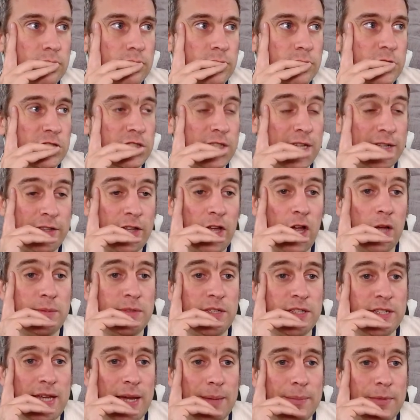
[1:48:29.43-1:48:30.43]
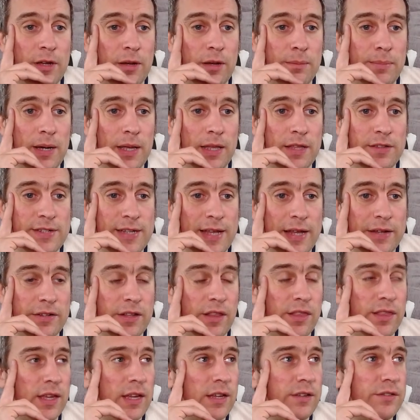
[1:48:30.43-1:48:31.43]
That Nobes is coming on by the sounds of
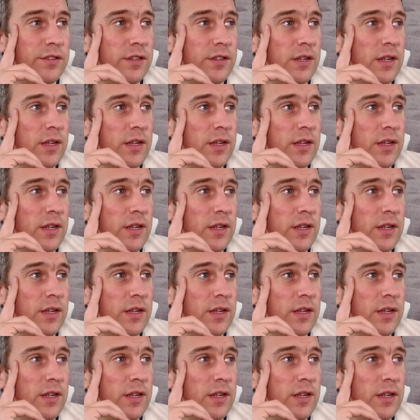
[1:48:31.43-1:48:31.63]
things.